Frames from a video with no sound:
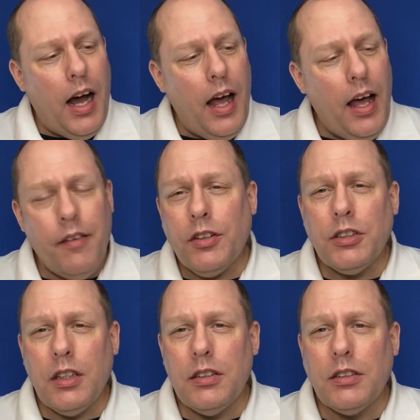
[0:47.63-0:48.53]
Ever
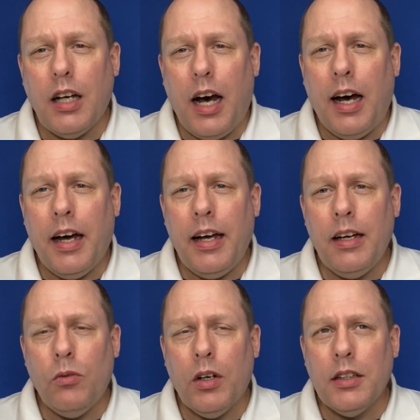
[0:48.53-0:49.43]
since I
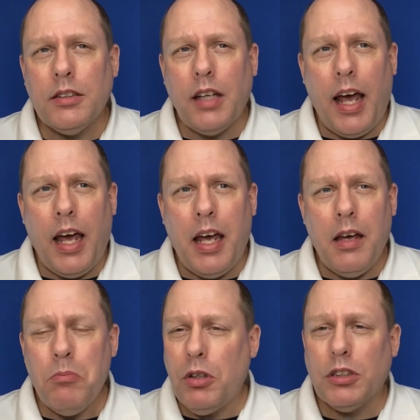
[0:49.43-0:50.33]
was a
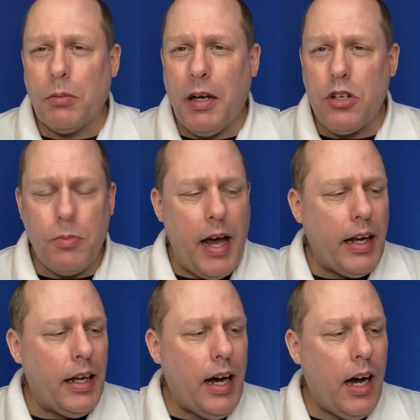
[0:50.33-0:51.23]
music major back
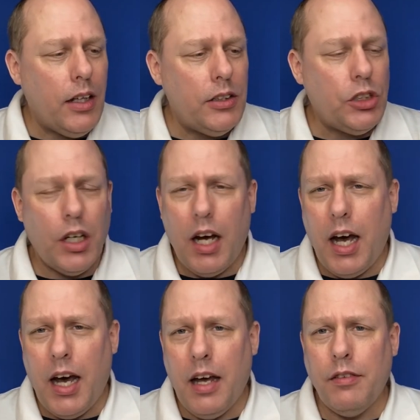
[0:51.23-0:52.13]
in college,
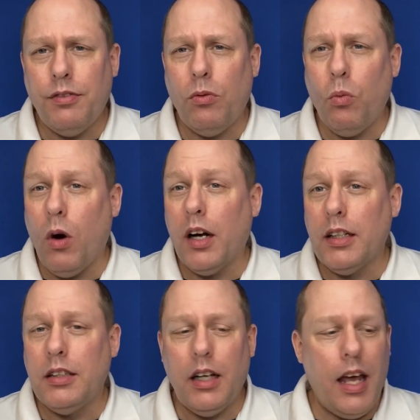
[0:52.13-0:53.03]
I've
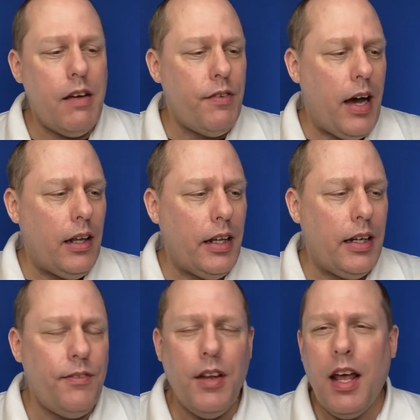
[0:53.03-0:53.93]
wanted a
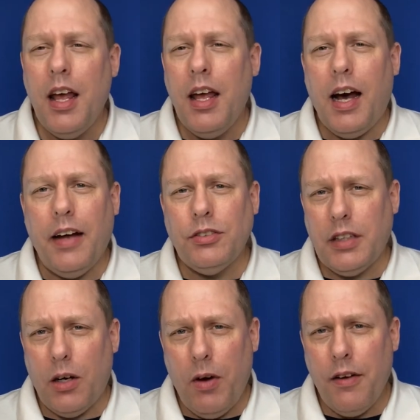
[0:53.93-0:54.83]
violin. I've stayed
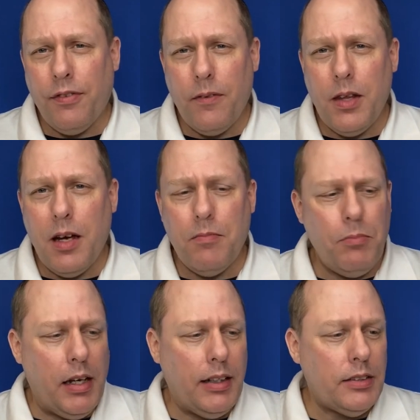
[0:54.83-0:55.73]
away from them
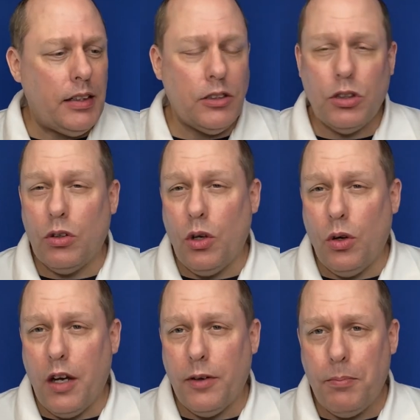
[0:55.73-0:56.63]
because I just don't know
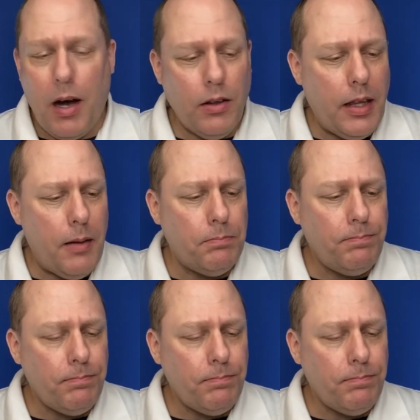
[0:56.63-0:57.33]
enough about them.